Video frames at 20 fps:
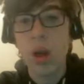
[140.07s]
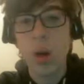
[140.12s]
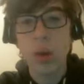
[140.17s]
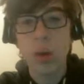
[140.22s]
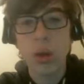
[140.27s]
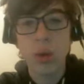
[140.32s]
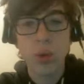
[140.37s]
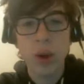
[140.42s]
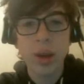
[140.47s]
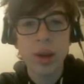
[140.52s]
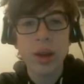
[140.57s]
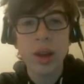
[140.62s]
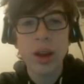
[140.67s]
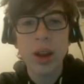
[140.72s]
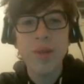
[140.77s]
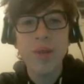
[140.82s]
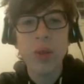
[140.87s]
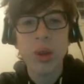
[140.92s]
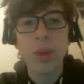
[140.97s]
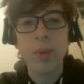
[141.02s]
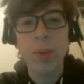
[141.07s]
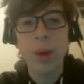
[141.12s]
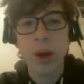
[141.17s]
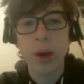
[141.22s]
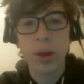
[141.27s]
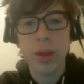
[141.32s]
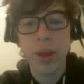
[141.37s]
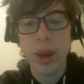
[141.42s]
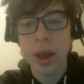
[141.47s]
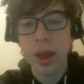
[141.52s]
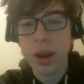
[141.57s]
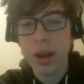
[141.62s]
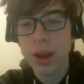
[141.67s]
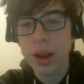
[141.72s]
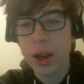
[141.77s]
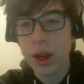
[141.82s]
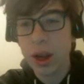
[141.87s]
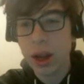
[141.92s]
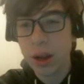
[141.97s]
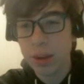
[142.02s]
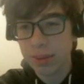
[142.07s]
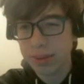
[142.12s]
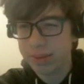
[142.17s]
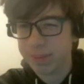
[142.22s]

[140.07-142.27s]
the Resident Evil spirits, and uh,